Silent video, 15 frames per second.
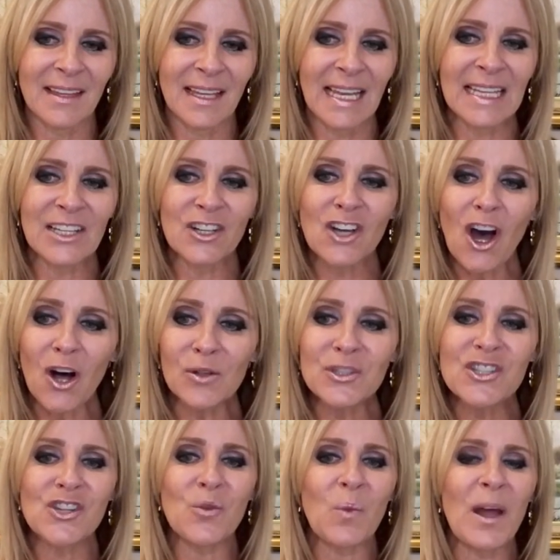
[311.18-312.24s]
In a
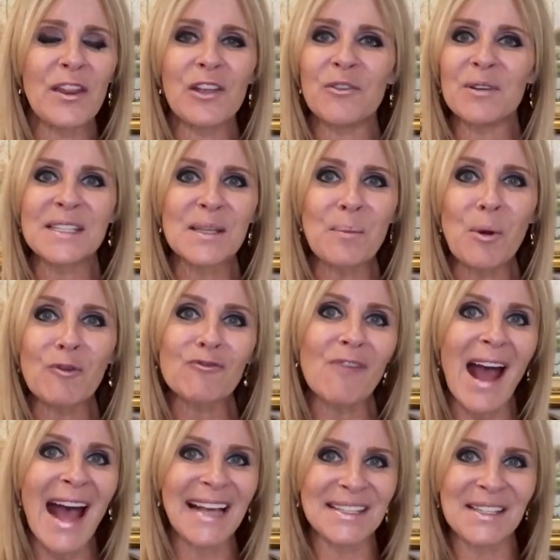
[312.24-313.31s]
culture where there is a
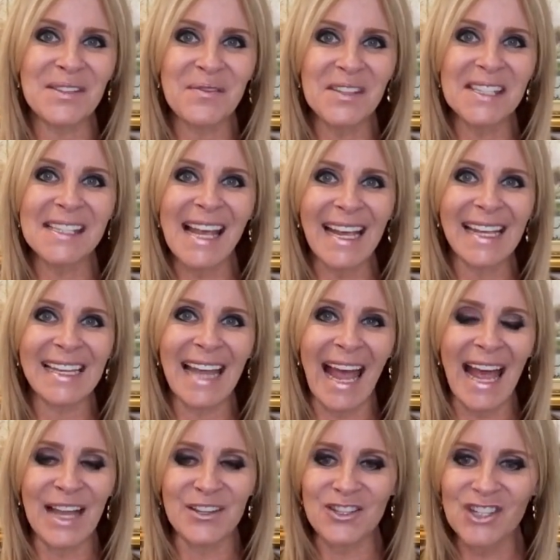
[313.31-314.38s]
morass of
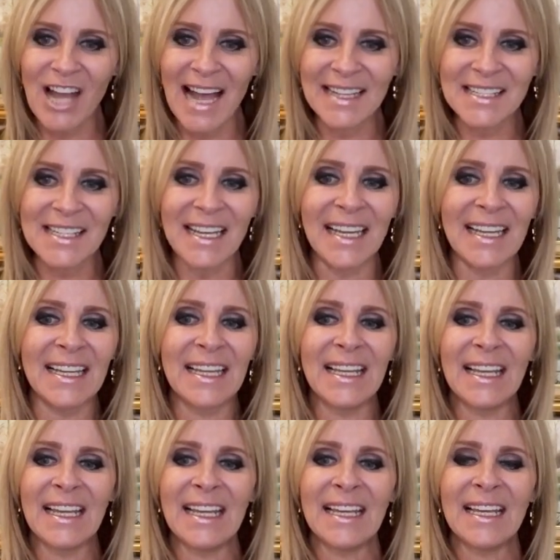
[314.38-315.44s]
secondhand chatter,
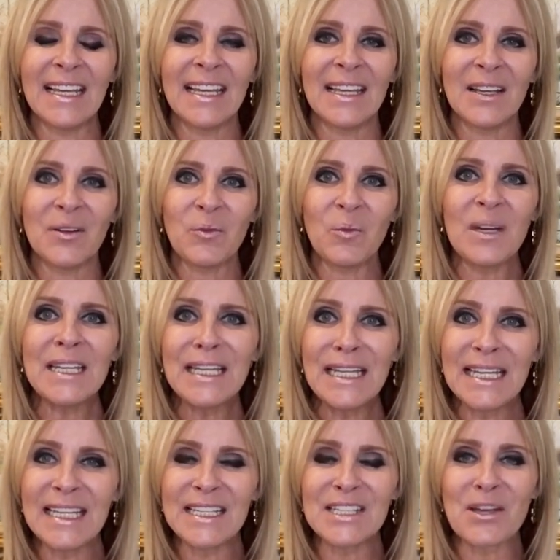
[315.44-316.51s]
we
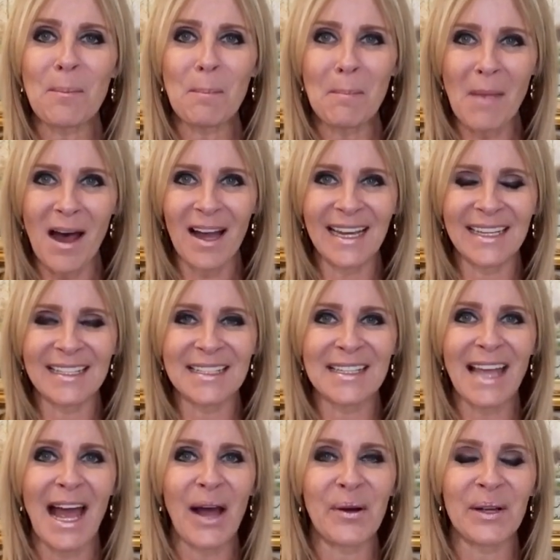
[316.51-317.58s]
need to mind
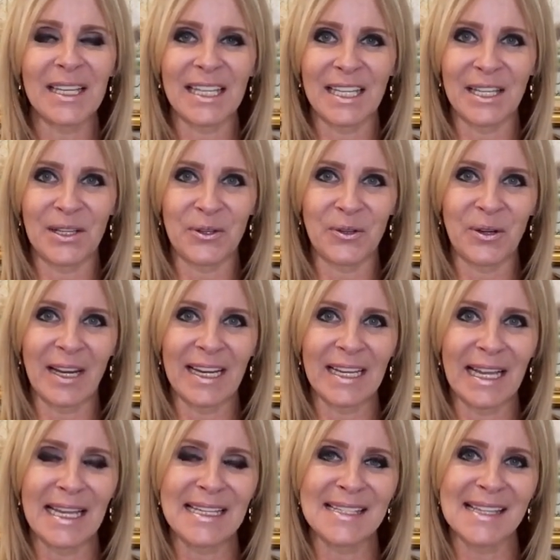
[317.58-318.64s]
our
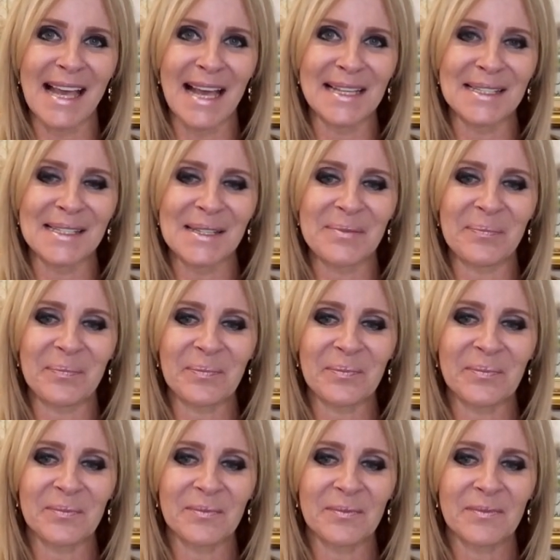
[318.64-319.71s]
hearing, he says.
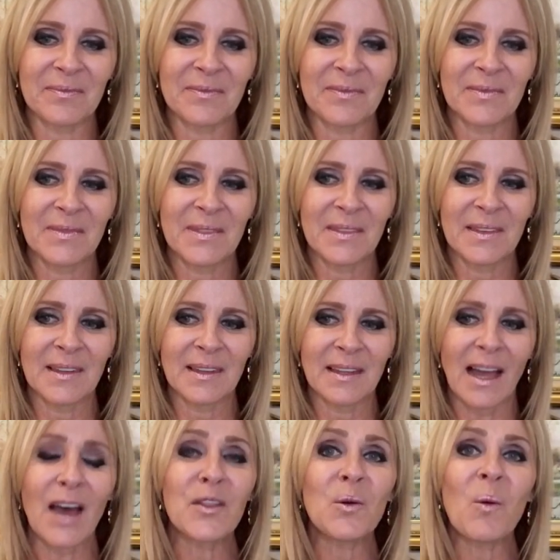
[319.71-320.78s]

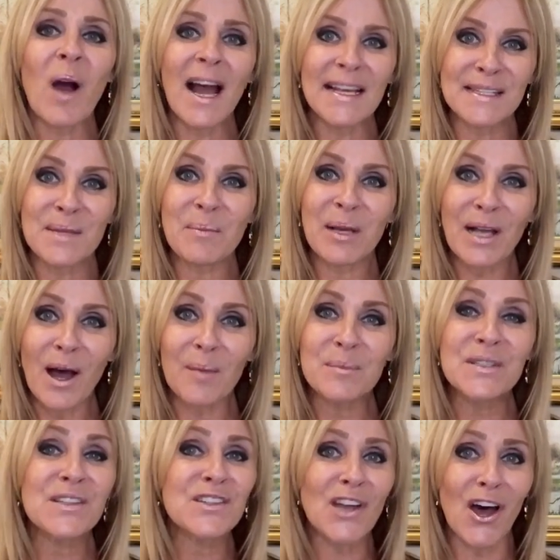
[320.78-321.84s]
Otherwise it
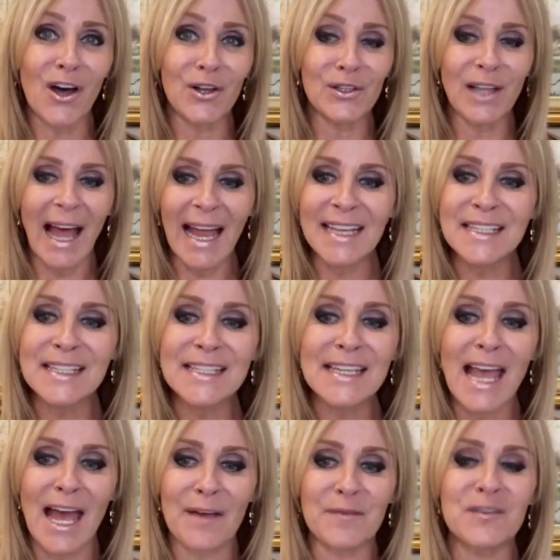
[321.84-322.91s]
becomes dull and
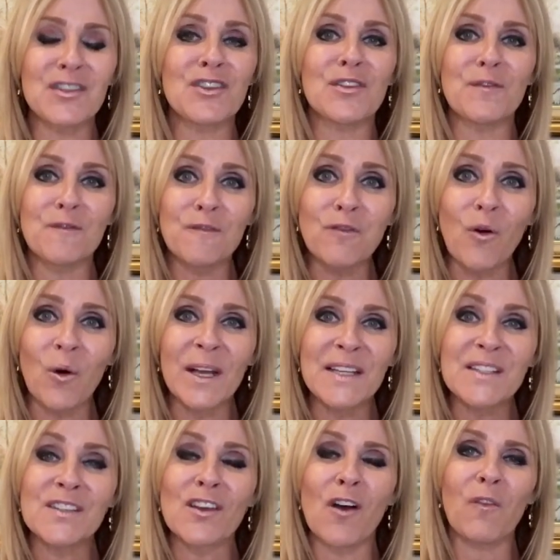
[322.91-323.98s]
deaf to the
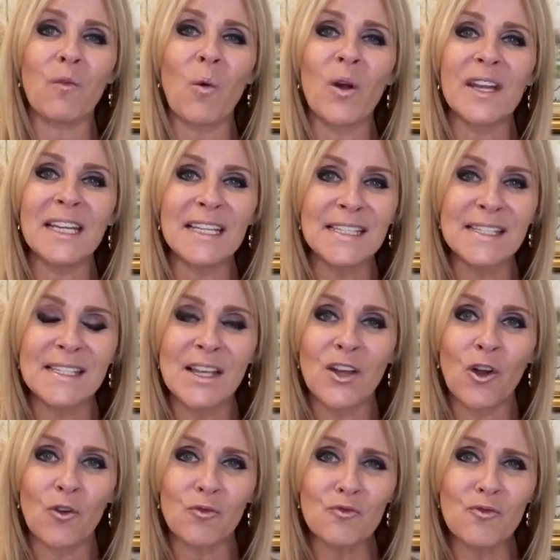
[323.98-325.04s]
voice of what is
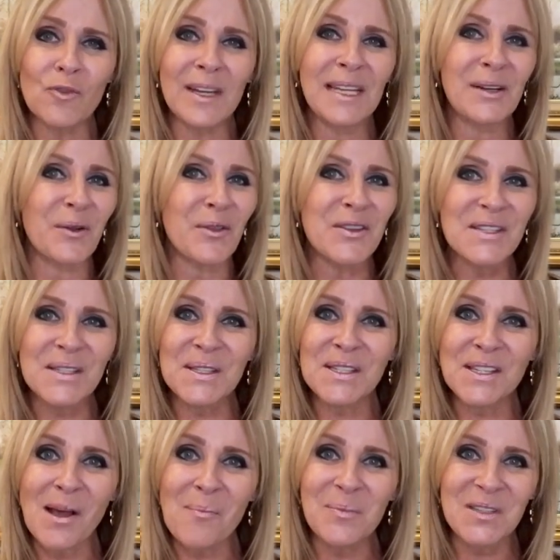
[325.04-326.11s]
real, the
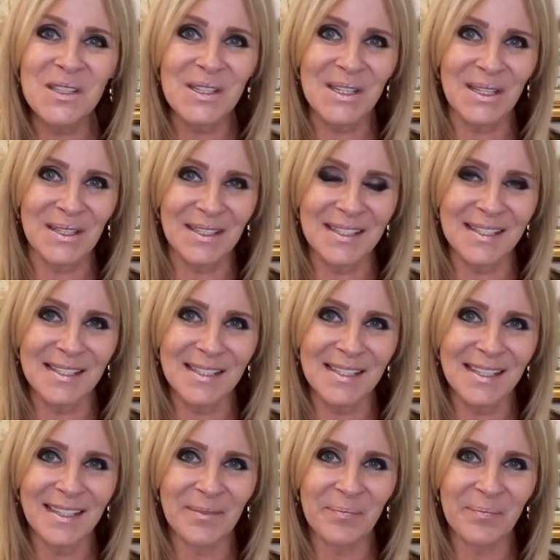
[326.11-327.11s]
substance